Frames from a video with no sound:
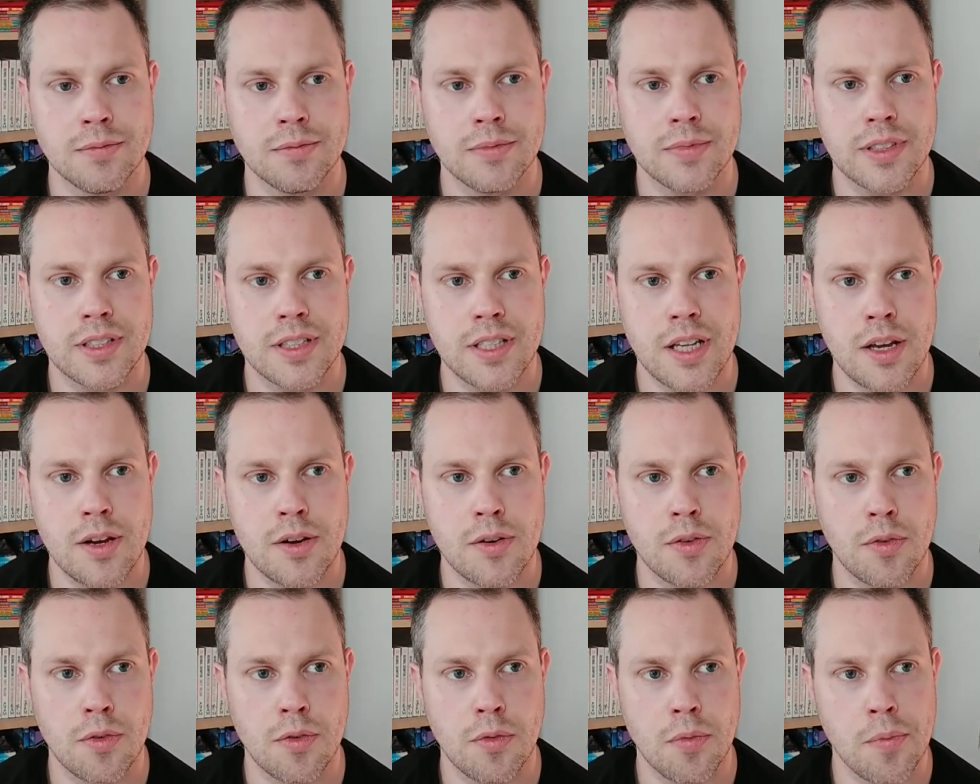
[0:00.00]

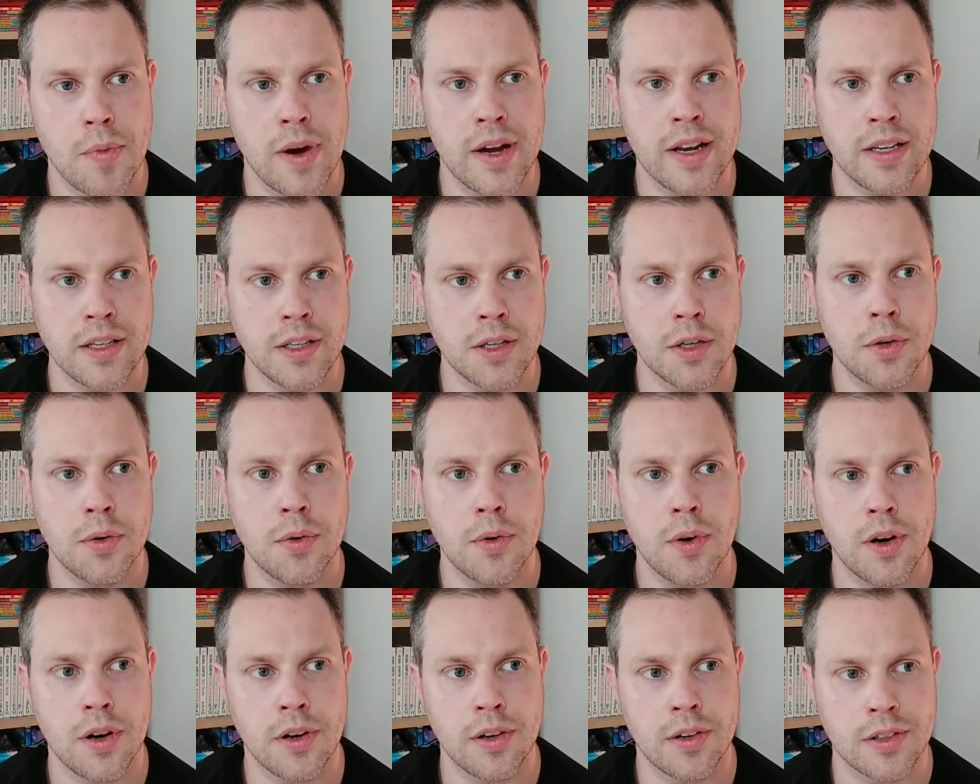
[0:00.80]
so minute,
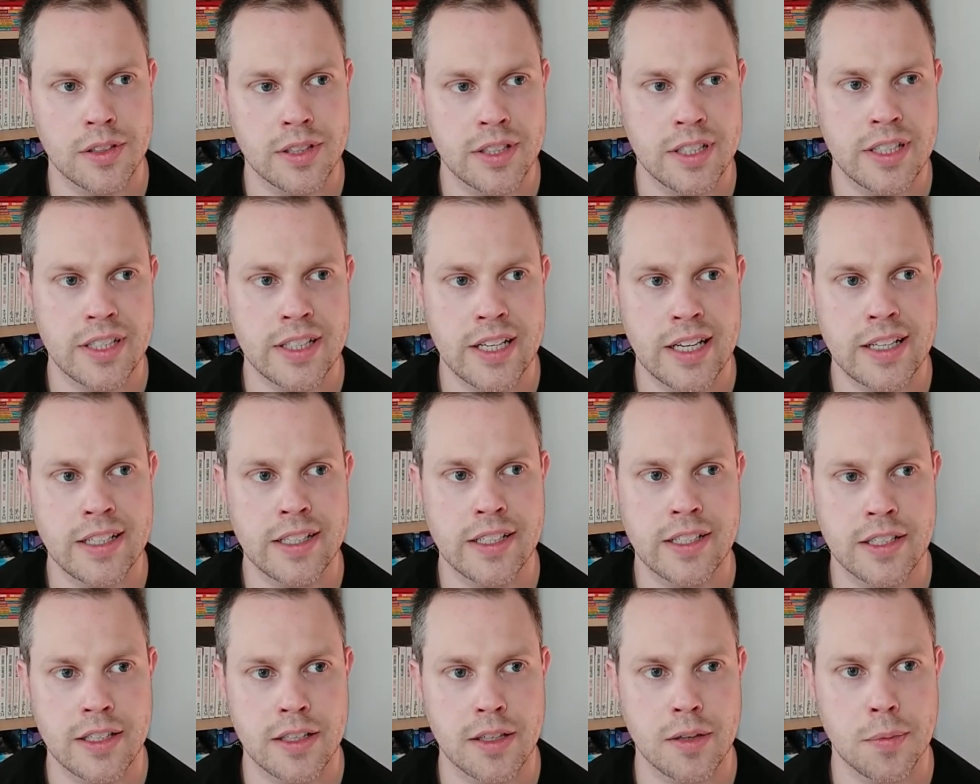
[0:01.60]
or she
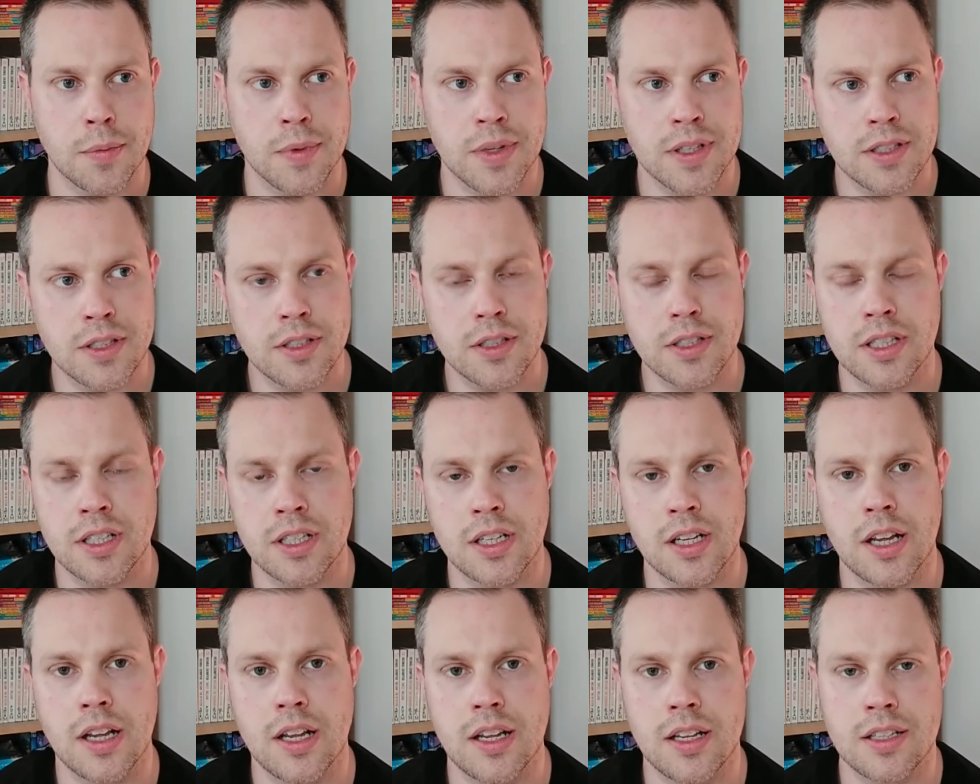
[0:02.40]
changes them at such
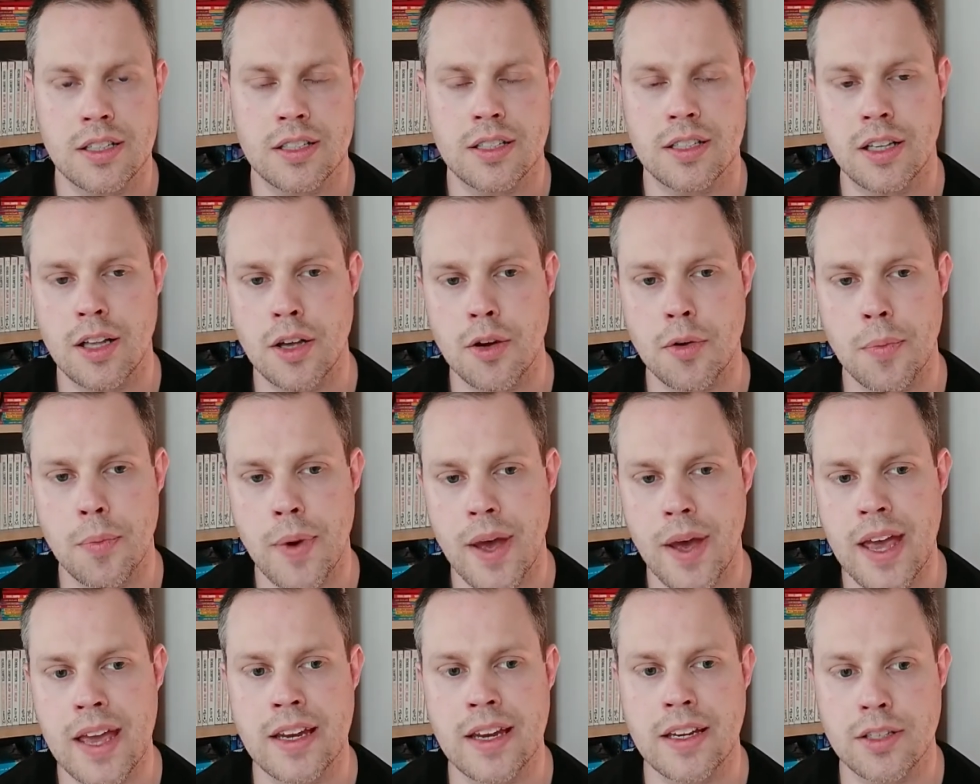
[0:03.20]
a slow
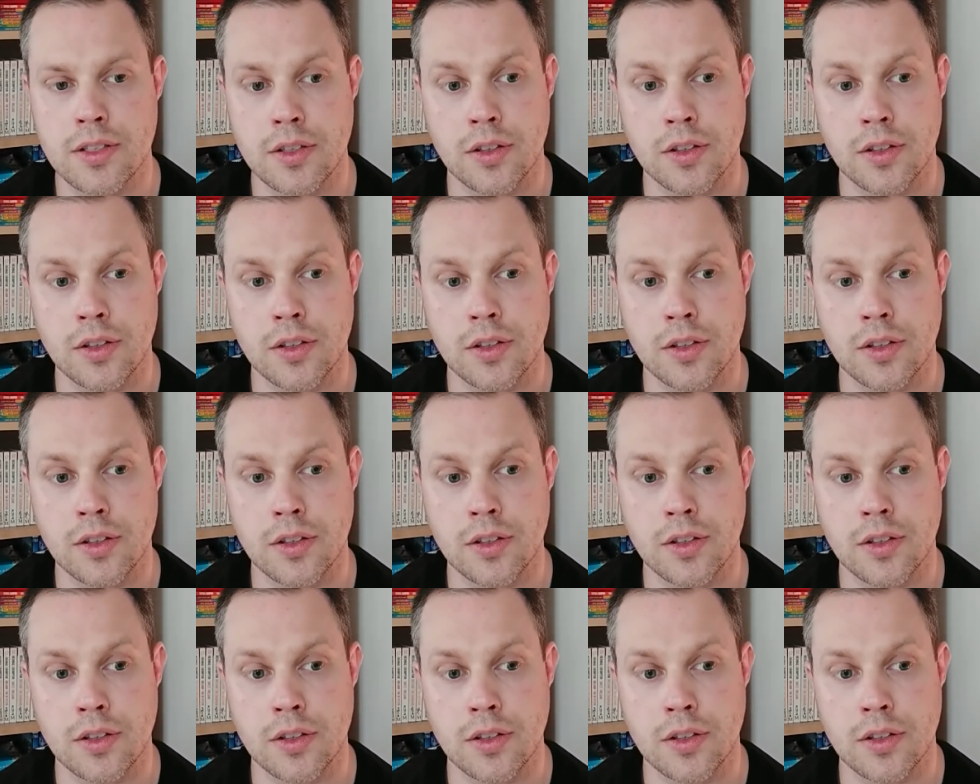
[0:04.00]
pace,